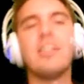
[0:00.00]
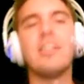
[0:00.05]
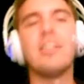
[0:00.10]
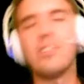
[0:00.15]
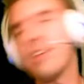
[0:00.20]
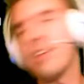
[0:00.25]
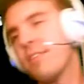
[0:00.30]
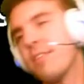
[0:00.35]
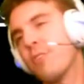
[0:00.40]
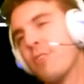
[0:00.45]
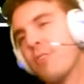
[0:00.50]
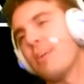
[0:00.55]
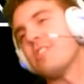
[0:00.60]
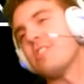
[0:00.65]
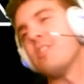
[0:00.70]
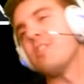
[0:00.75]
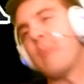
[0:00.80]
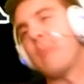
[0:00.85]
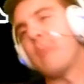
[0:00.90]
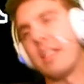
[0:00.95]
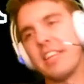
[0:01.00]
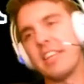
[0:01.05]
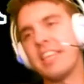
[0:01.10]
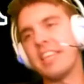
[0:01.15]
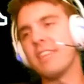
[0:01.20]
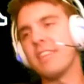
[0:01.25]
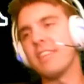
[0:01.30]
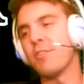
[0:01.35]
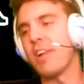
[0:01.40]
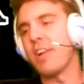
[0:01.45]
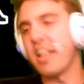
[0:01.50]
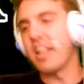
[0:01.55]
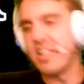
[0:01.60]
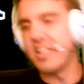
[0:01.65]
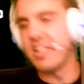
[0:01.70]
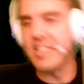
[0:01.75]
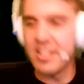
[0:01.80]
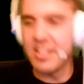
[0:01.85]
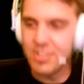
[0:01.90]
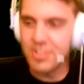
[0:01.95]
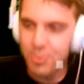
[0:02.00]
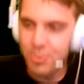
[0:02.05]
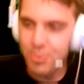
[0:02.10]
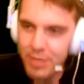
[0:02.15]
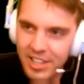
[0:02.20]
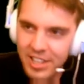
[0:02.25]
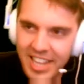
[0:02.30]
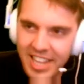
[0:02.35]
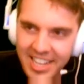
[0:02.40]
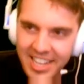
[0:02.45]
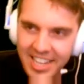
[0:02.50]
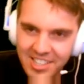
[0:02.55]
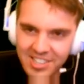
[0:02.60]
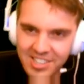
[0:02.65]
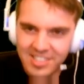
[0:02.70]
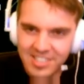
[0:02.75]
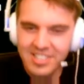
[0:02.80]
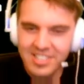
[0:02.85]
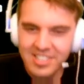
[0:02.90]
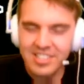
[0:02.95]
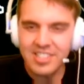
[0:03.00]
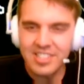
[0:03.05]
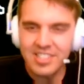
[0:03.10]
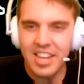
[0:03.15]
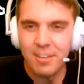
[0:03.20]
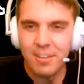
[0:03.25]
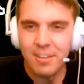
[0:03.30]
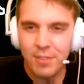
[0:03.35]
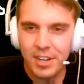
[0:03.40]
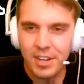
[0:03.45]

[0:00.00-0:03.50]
Did you have any questions about League? If you're not going to tell us your real age, because this is kind of funny.